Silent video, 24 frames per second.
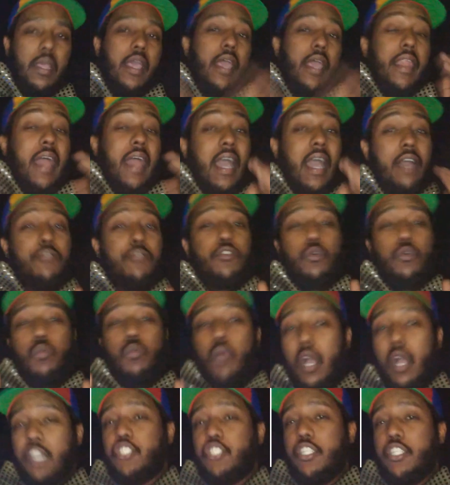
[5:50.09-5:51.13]
And after
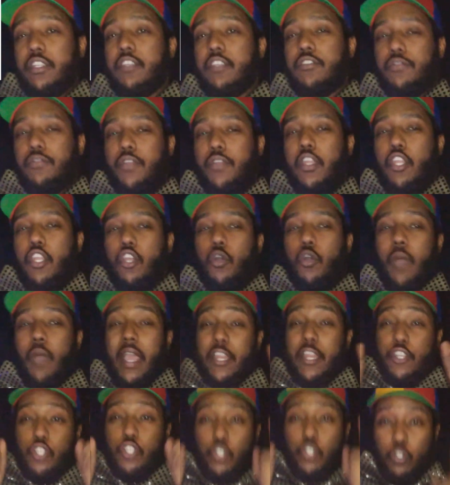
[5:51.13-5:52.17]
watching this video
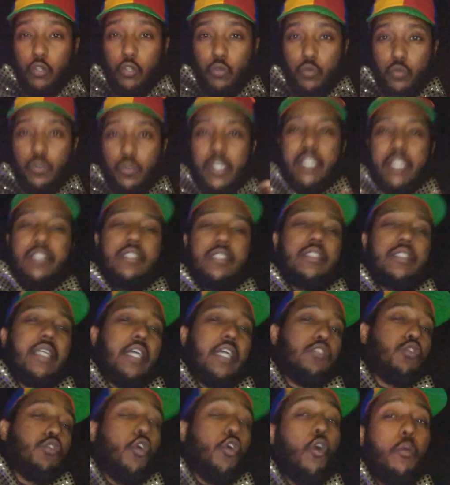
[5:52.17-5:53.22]
and you
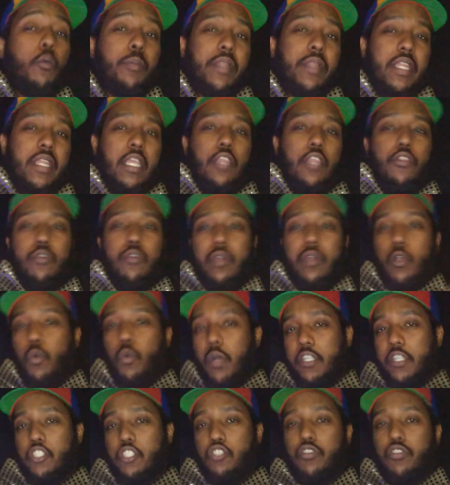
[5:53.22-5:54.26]
decide to open either a
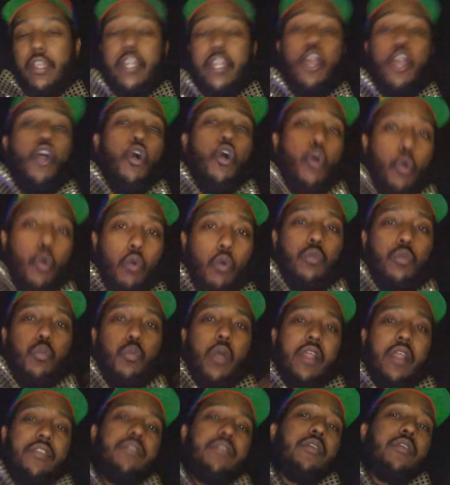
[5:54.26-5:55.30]
Questrade or
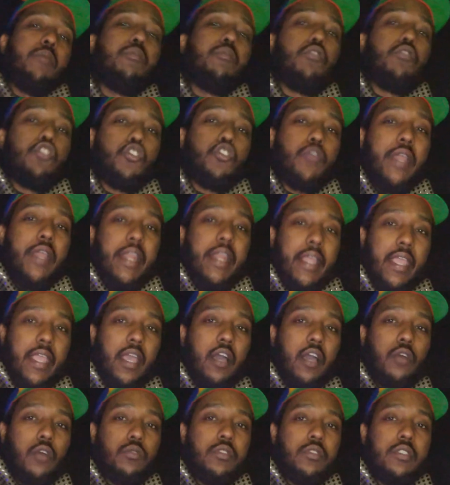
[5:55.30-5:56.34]
Wealth Simple Trade
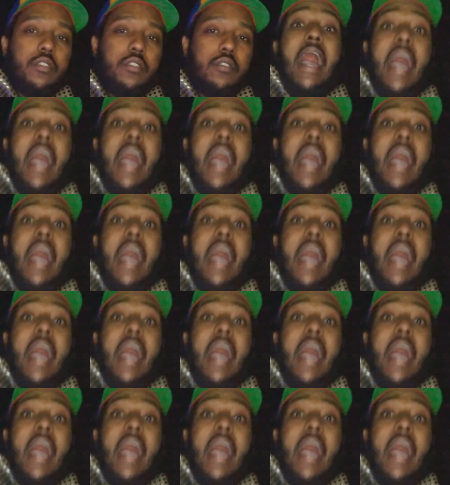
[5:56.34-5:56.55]
account,